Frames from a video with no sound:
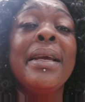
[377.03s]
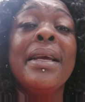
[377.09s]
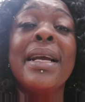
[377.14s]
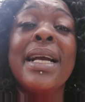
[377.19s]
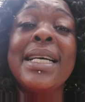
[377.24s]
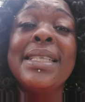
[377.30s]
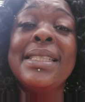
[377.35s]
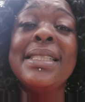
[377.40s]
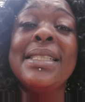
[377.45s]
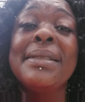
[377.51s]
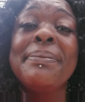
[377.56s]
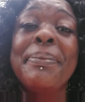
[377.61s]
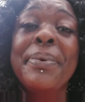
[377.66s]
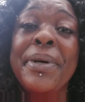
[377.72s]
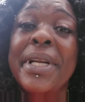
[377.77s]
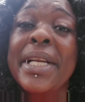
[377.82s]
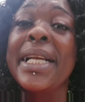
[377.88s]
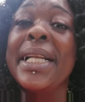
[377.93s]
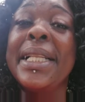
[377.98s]
because it's
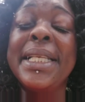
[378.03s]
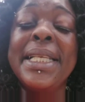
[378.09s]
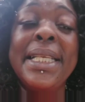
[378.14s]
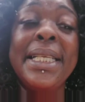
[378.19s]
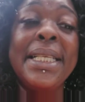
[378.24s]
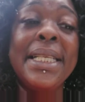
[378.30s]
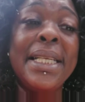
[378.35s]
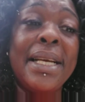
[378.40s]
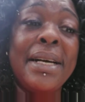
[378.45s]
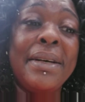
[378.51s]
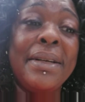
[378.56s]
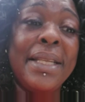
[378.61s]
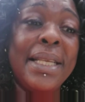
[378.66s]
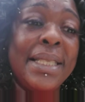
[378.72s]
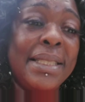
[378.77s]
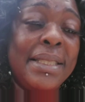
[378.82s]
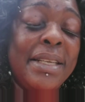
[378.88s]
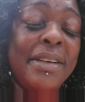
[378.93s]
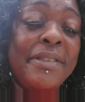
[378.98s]
pretty clean and all
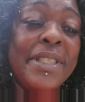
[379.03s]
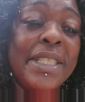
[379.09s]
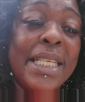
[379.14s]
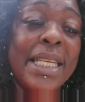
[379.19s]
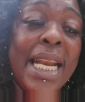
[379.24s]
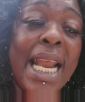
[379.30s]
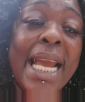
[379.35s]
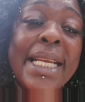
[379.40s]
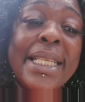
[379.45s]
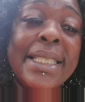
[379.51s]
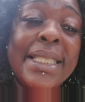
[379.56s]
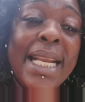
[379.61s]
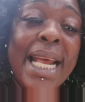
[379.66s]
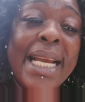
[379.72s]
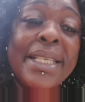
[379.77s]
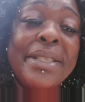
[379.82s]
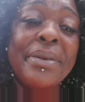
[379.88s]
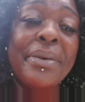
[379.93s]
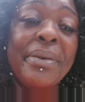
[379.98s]
that stuff. It's a nice,
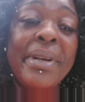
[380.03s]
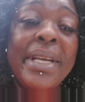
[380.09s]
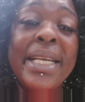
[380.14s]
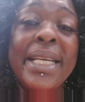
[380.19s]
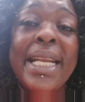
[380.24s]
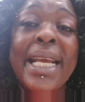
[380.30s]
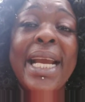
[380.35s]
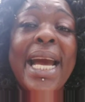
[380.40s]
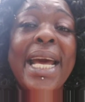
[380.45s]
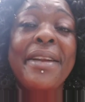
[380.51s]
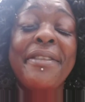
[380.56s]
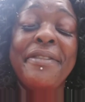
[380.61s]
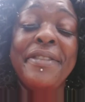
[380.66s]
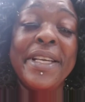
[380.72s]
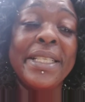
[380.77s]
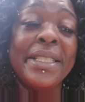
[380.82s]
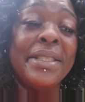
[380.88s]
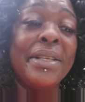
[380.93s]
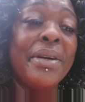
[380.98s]
nice creek. They got it
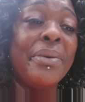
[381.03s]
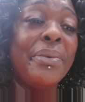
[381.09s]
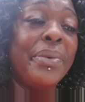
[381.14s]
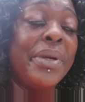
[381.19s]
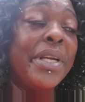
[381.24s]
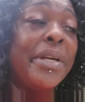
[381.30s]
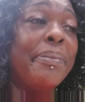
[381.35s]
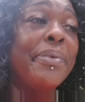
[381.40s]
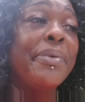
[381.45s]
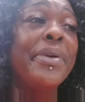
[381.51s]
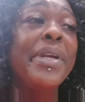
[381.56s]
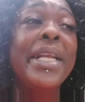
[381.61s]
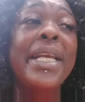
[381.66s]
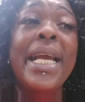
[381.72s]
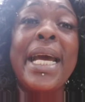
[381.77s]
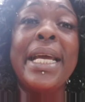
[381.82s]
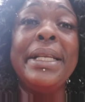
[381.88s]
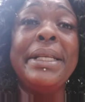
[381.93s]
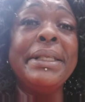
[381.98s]
fixed up real pretty.
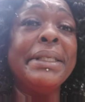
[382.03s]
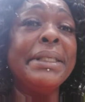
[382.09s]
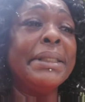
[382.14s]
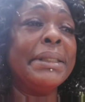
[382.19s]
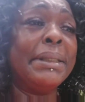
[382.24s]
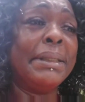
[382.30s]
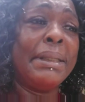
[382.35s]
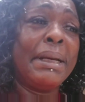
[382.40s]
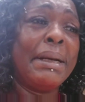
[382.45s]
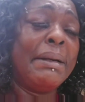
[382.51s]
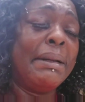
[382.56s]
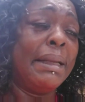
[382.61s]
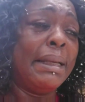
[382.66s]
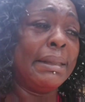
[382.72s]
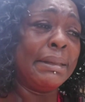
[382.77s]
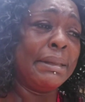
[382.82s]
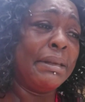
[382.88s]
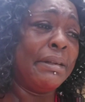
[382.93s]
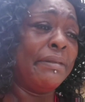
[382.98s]
Got ducks and all
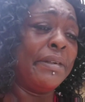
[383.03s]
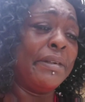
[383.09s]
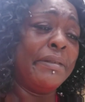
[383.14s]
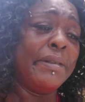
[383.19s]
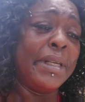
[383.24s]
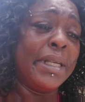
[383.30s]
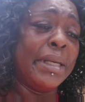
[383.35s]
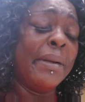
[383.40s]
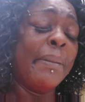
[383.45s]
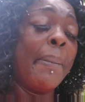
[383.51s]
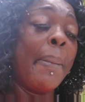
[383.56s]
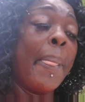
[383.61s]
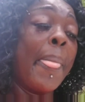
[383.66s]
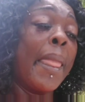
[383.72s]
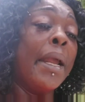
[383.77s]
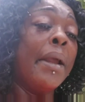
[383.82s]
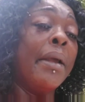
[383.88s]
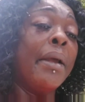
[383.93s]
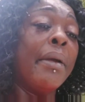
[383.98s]
that stuff over there.
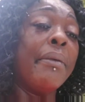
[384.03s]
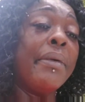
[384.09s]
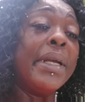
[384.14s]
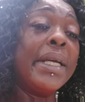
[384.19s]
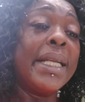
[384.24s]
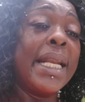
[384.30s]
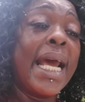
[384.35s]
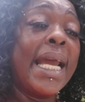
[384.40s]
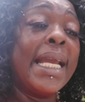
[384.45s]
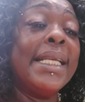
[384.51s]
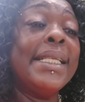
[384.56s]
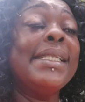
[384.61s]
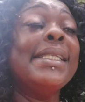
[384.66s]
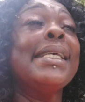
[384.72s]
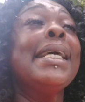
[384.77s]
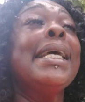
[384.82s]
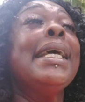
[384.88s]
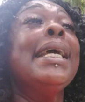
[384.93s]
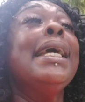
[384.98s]
Real nice.
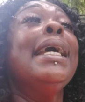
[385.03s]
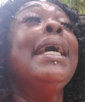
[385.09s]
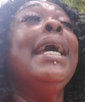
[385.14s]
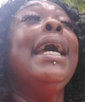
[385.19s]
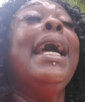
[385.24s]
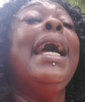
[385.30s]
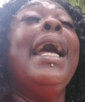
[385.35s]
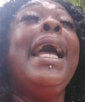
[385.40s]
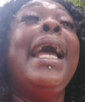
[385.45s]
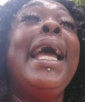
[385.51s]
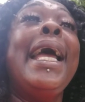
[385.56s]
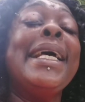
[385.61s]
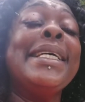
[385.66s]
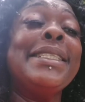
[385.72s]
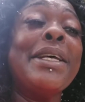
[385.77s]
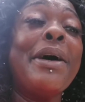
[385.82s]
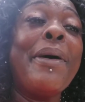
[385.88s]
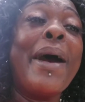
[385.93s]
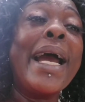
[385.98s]
And
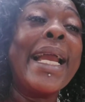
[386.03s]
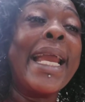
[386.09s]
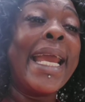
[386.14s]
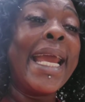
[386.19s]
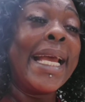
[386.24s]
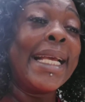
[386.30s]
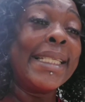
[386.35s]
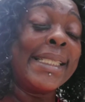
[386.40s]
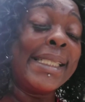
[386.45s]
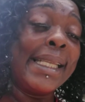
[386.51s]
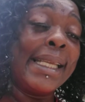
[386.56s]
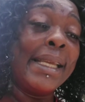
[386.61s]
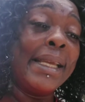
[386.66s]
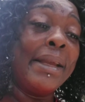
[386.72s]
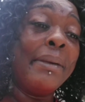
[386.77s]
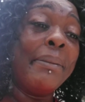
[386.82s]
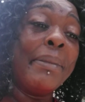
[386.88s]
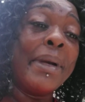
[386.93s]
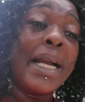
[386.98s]
so I guess
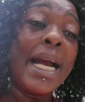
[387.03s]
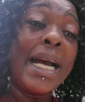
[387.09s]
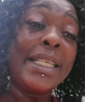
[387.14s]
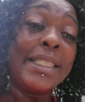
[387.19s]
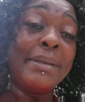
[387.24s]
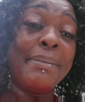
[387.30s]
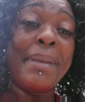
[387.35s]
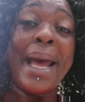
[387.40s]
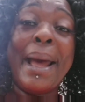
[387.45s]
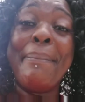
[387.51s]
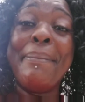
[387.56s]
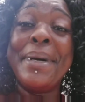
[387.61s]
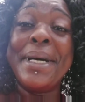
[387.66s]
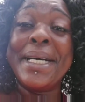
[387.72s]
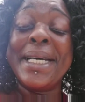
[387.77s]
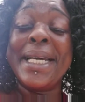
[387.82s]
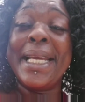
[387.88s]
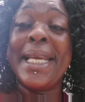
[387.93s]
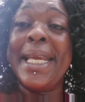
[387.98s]
because of my
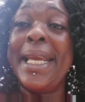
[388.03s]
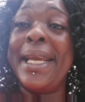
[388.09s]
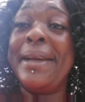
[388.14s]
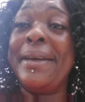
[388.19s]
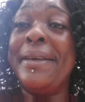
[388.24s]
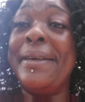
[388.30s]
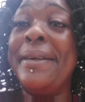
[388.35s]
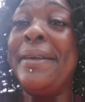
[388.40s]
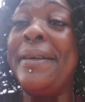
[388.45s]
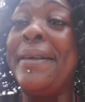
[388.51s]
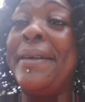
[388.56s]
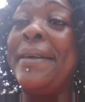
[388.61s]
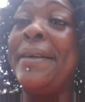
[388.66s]
pun here,